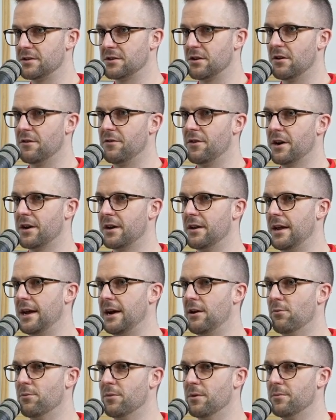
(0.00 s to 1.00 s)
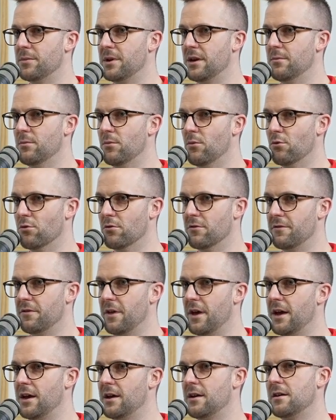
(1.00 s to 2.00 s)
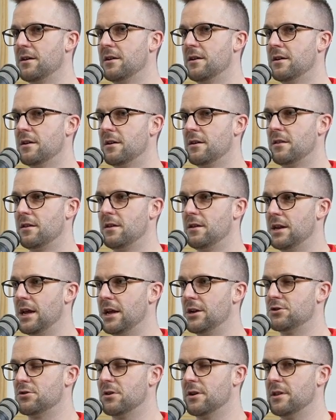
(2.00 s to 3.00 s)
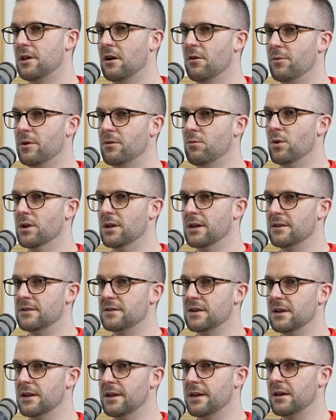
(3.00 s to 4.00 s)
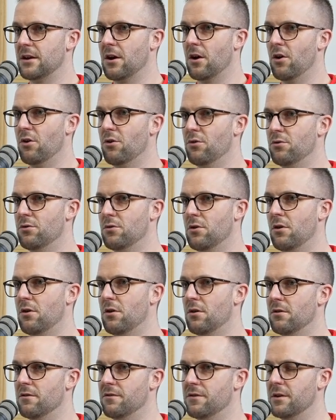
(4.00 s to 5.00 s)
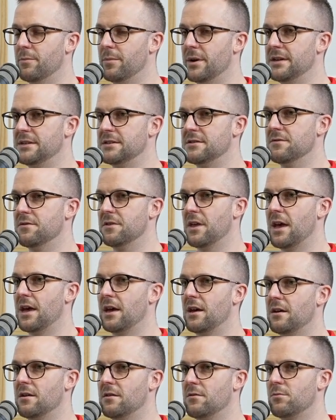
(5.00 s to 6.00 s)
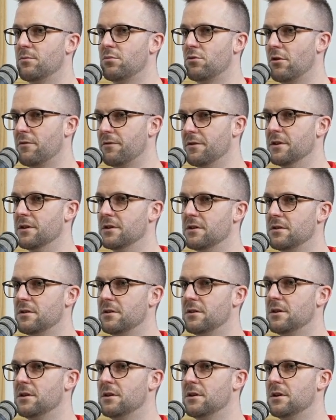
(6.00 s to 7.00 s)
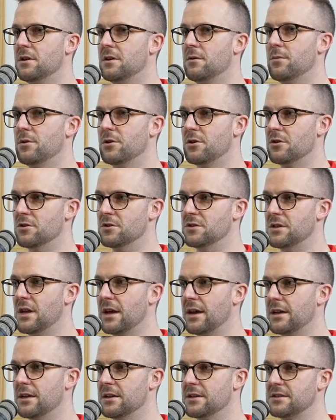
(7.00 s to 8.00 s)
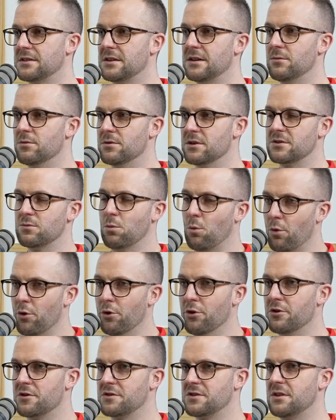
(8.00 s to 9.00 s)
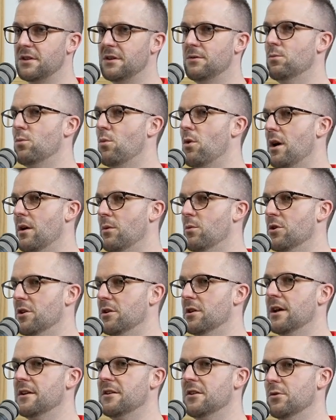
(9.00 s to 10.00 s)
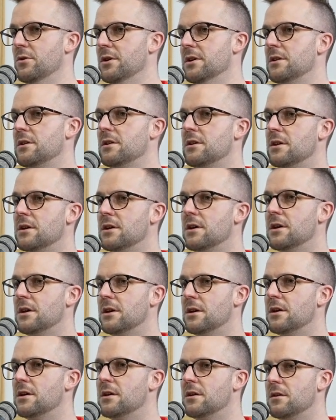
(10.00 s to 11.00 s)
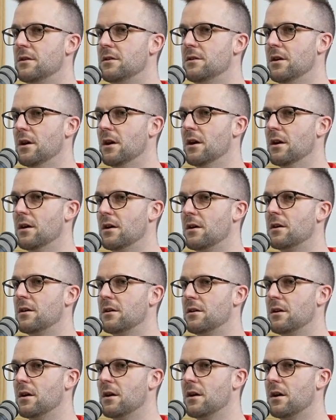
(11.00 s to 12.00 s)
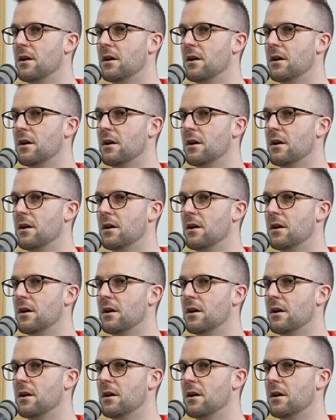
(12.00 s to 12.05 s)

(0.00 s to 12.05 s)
So if I can help them get more of that, then naturally they'll be willing to let go of a piece of that profit yeah. because they're going to see, well, this works. So then why wouldn't I do it? Yeah. Yeah. Exactly. Yeah.